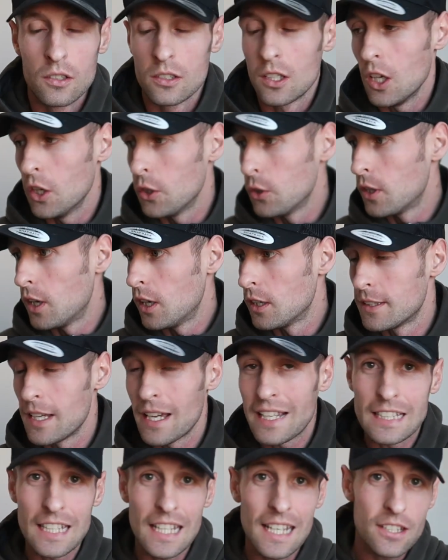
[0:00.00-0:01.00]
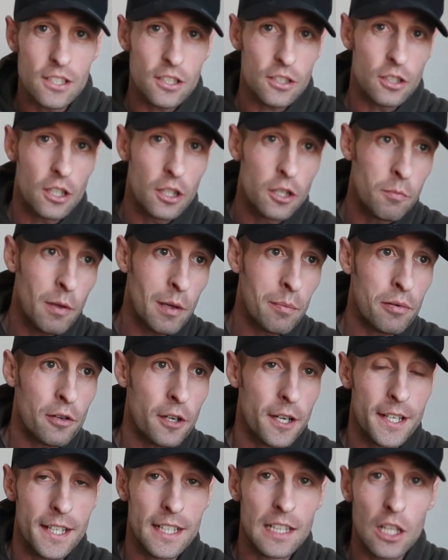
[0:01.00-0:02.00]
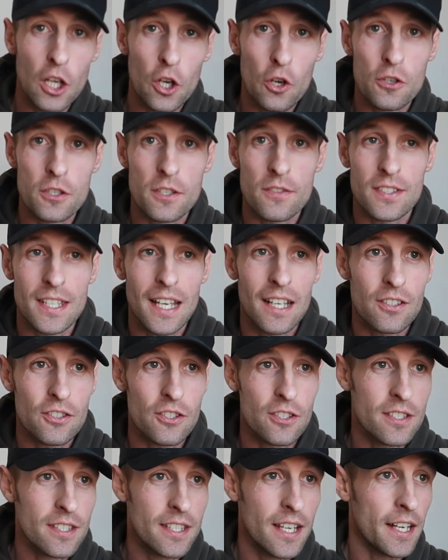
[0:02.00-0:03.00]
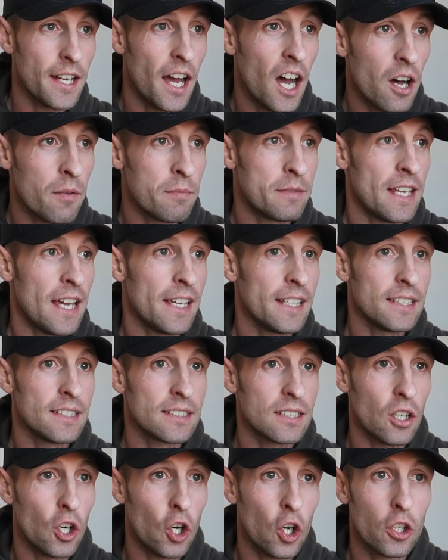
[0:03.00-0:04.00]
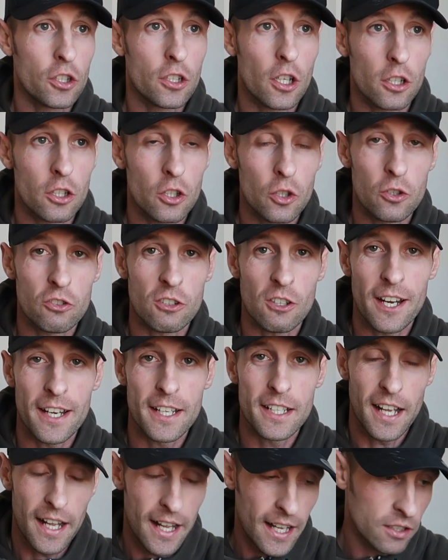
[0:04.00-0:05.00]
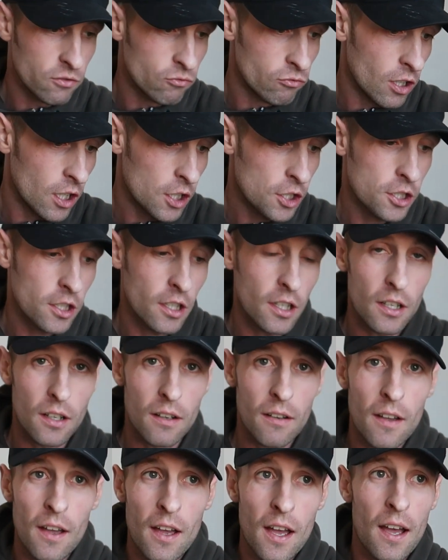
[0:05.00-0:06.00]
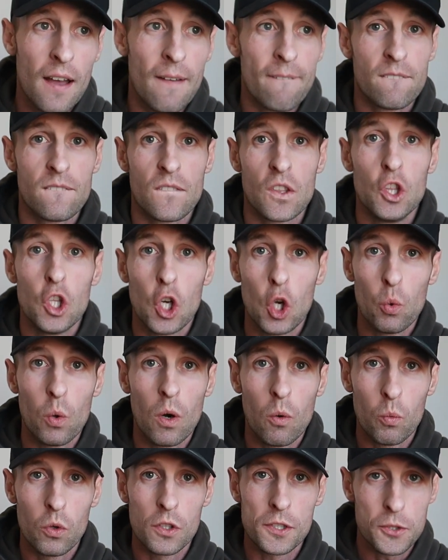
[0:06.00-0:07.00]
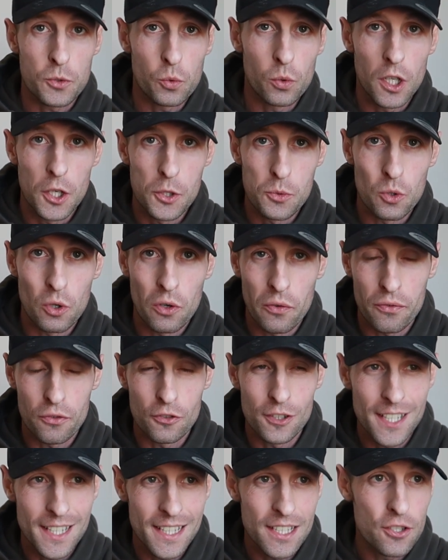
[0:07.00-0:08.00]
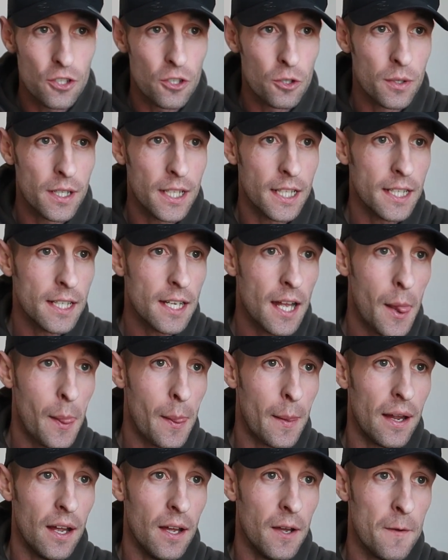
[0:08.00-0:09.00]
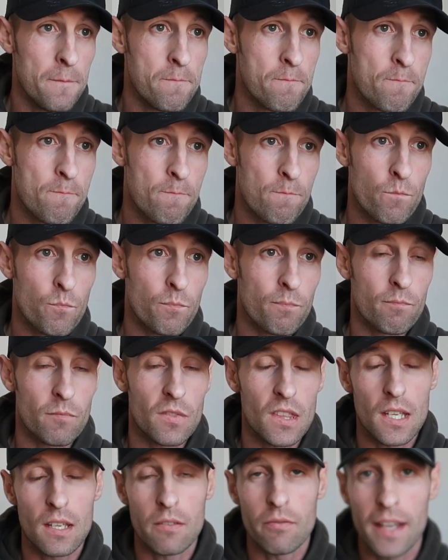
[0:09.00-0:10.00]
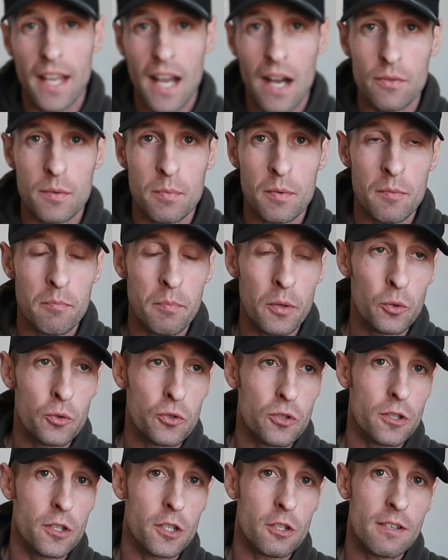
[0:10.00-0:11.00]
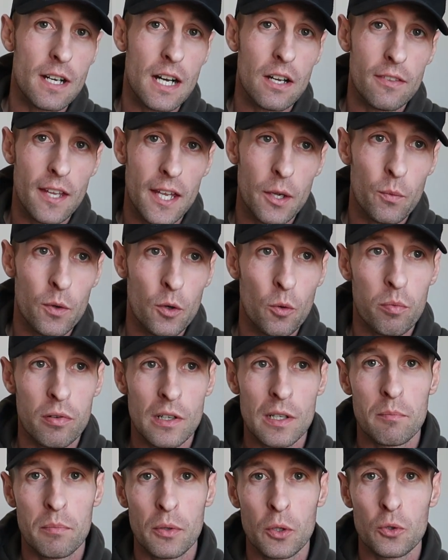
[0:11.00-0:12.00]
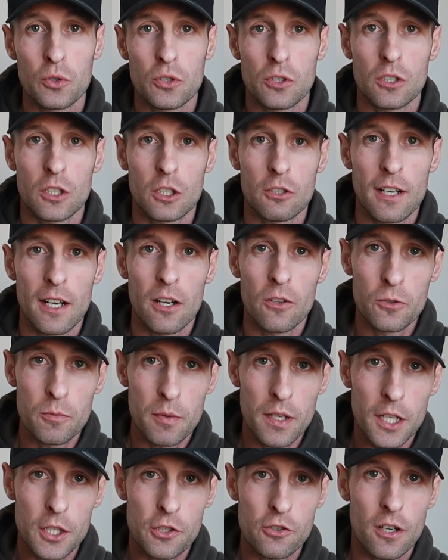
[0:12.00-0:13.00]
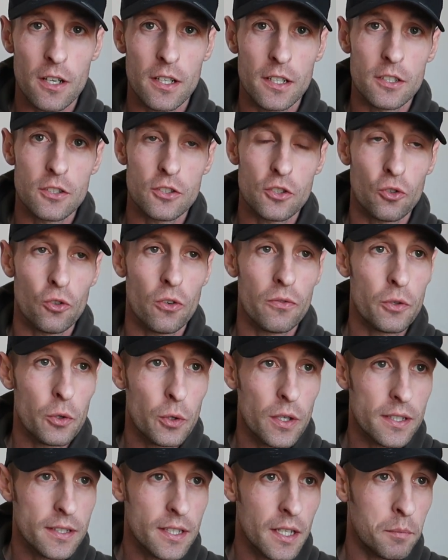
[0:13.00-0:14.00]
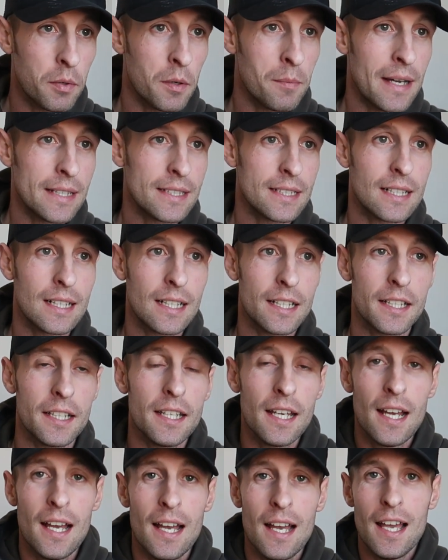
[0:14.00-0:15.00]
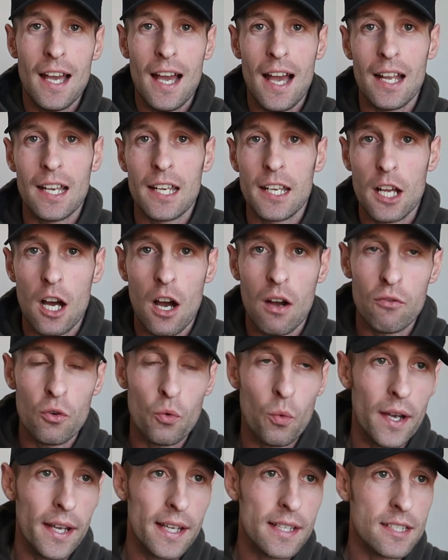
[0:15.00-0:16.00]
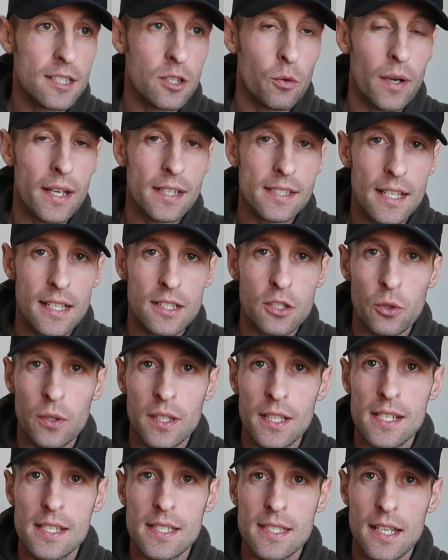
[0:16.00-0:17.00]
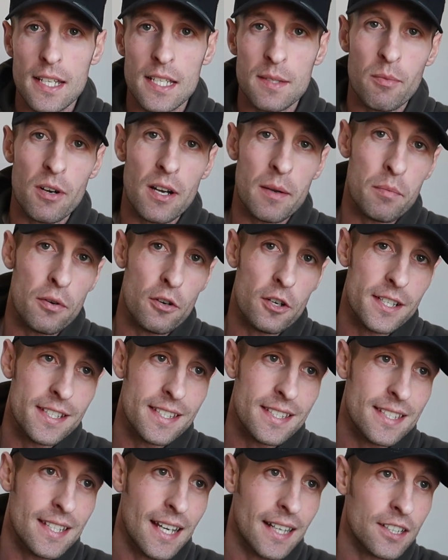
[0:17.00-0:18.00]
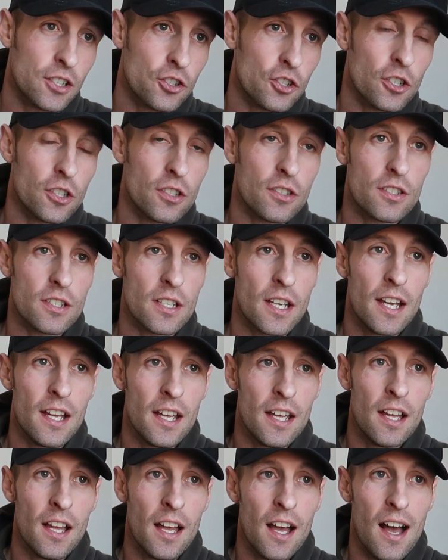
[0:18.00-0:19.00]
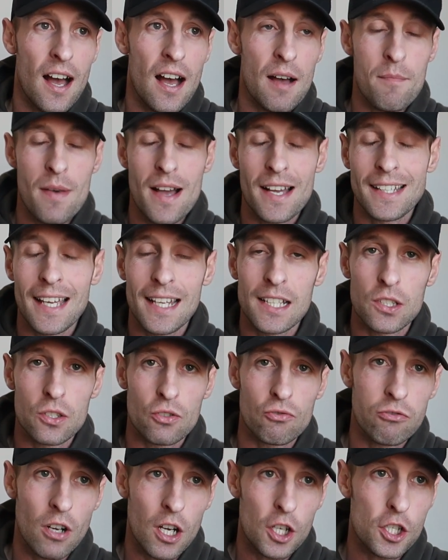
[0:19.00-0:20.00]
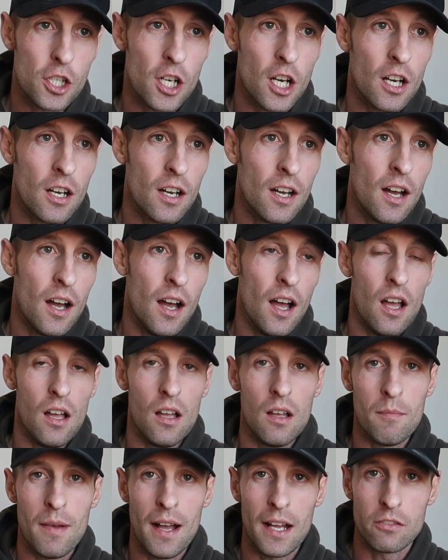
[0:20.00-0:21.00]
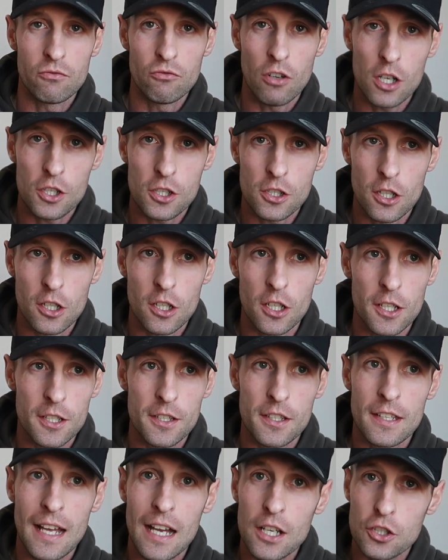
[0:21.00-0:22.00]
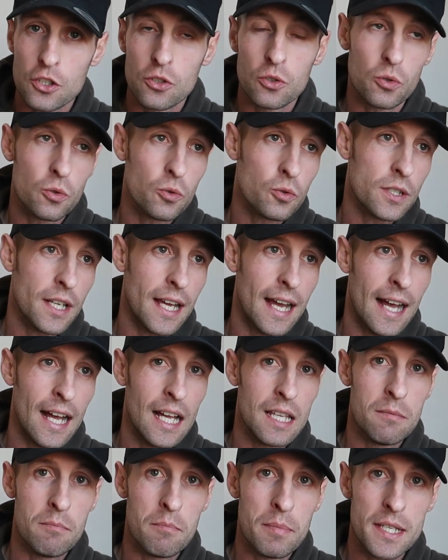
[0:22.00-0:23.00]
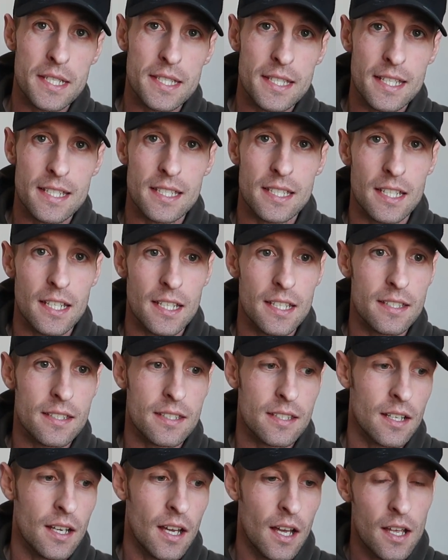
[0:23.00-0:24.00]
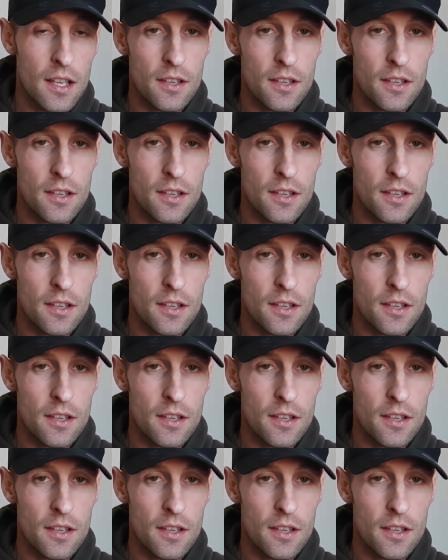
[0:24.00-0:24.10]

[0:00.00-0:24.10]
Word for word: So they're just going to be putting in loads of sanctions and updates on Ukraine and Russia. No one wants World War III, do we? If they have to put boots on the ground, they will put boots on the ground, but they're trying to sort of do it diplomatically and in other ways. And the ways they're doing this is by putting sanctions against Russia and Russia nationals and businesses.